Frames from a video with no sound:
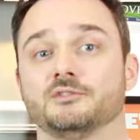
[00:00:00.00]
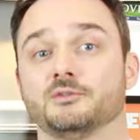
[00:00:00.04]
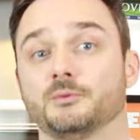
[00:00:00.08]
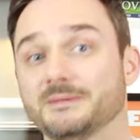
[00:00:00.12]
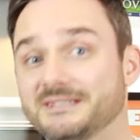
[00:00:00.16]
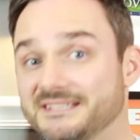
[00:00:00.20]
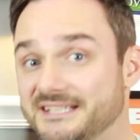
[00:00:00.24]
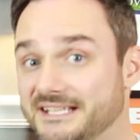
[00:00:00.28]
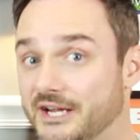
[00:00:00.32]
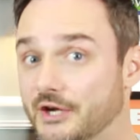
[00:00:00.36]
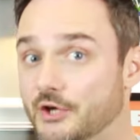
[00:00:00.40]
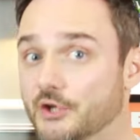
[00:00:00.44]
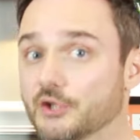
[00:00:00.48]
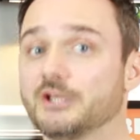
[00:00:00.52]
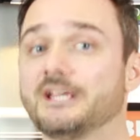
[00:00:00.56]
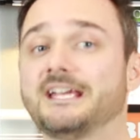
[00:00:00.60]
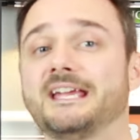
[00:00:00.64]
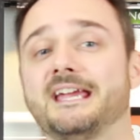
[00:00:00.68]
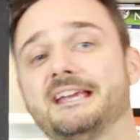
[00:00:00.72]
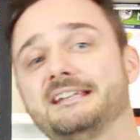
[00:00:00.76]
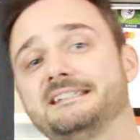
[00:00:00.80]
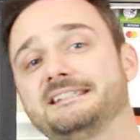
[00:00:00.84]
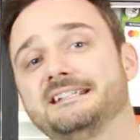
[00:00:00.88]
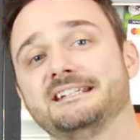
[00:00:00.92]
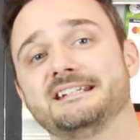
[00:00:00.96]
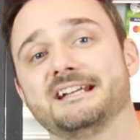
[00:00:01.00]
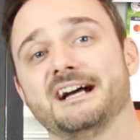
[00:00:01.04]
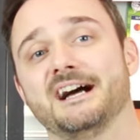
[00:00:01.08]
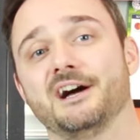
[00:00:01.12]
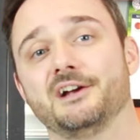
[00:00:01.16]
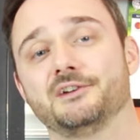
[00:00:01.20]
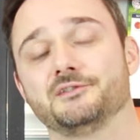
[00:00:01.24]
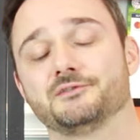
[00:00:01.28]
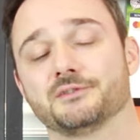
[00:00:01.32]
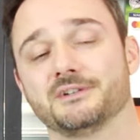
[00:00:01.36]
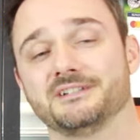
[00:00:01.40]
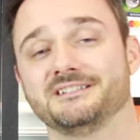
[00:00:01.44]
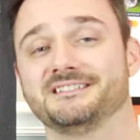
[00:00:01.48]
So it's the early
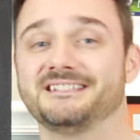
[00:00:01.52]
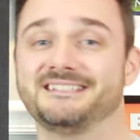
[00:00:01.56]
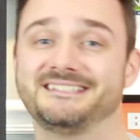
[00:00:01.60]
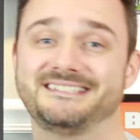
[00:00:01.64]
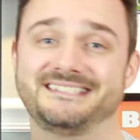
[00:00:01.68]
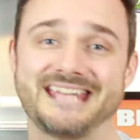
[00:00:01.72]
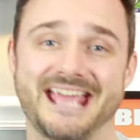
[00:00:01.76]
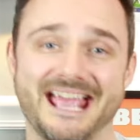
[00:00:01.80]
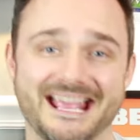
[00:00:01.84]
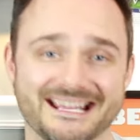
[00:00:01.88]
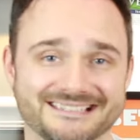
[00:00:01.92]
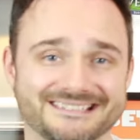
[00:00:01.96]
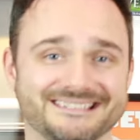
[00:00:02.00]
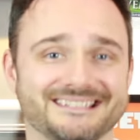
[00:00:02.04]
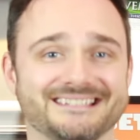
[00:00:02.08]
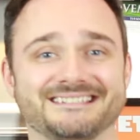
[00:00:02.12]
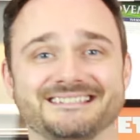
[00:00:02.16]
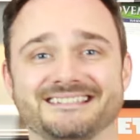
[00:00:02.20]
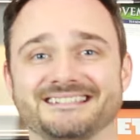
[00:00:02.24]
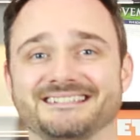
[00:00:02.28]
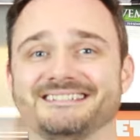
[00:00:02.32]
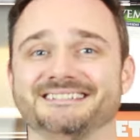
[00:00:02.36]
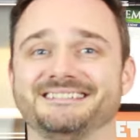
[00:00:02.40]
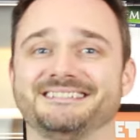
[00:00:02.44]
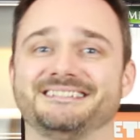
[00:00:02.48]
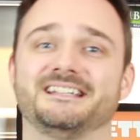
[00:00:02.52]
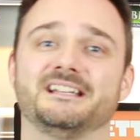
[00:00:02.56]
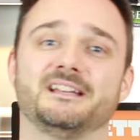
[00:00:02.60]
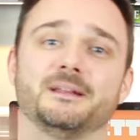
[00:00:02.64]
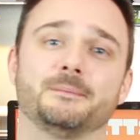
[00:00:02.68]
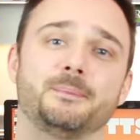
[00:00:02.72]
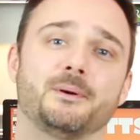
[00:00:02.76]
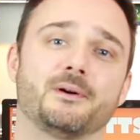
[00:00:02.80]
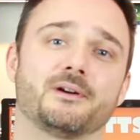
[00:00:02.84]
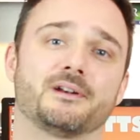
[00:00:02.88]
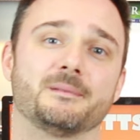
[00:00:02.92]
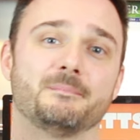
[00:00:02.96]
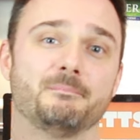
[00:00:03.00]
1800s and Texas is still a
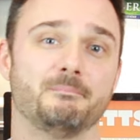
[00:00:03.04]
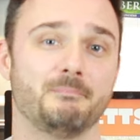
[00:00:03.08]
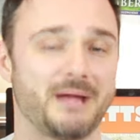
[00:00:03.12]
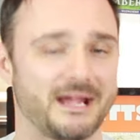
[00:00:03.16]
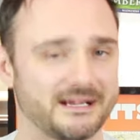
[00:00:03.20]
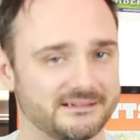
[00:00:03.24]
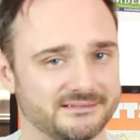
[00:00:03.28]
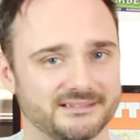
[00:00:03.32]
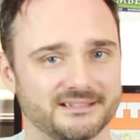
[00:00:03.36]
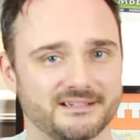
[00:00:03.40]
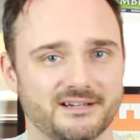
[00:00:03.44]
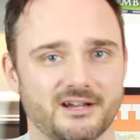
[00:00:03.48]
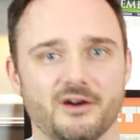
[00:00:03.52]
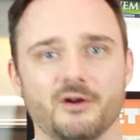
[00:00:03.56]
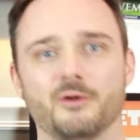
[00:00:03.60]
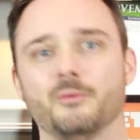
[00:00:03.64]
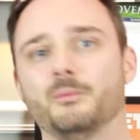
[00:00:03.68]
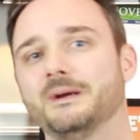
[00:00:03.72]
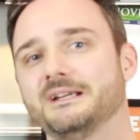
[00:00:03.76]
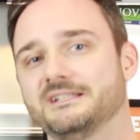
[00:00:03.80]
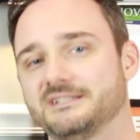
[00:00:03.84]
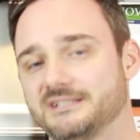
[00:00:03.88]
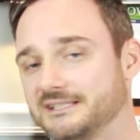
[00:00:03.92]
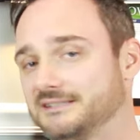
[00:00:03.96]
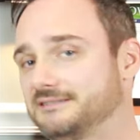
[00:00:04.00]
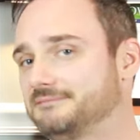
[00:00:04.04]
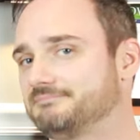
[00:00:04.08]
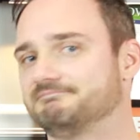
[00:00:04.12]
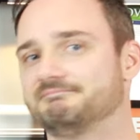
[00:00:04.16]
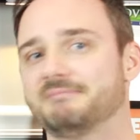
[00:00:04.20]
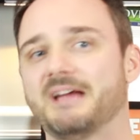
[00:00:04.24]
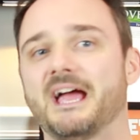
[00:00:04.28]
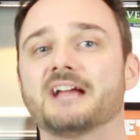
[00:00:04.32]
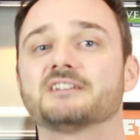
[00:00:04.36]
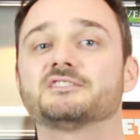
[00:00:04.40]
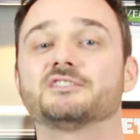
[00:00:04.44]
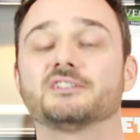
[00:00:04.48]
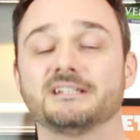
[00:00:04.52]
part of Mexico, which is
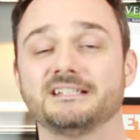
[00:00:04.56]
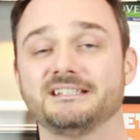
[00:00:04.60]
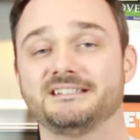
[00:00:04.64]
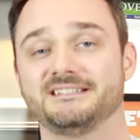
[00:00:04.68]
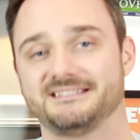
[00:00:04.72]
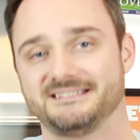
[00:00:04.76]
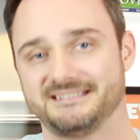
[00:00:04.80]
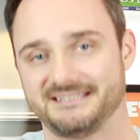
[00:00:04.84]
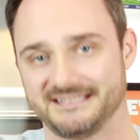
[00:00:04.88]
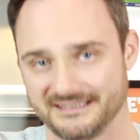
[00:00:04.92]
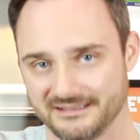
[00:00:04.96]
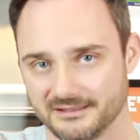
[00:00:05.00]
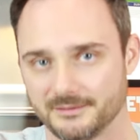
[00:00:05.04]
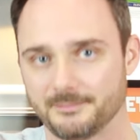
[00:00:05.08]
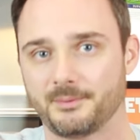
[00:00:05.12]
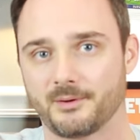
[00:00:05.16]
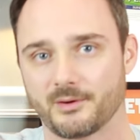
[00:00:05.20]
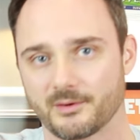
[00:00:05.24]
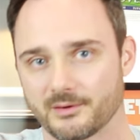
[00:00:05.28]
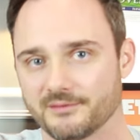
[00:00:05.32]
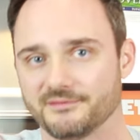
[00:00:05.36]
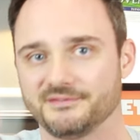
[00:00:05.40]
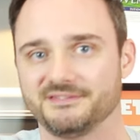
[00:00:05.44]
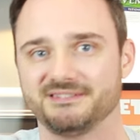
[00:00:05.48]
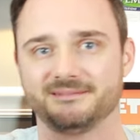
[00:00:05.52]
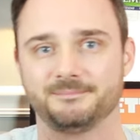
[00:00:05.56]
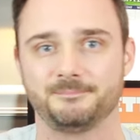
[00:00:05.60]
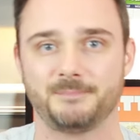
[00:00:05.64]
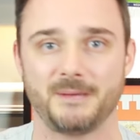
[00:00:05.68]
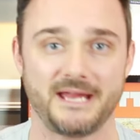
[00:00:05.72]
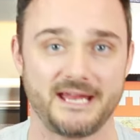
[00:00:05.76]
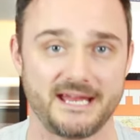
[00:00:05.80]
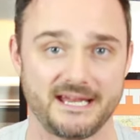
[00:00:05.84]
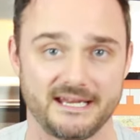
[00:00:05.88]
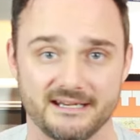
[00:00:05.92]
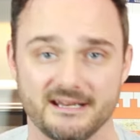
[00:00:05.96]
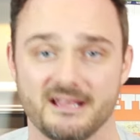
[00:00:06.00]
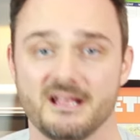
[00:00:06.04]
actually still a part of
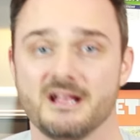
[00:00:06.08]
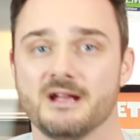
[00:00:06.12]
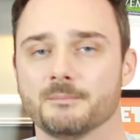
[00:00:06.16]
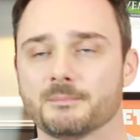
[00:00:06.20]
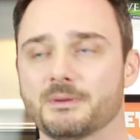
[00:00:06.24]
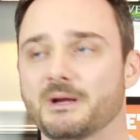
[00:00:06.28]
Spain.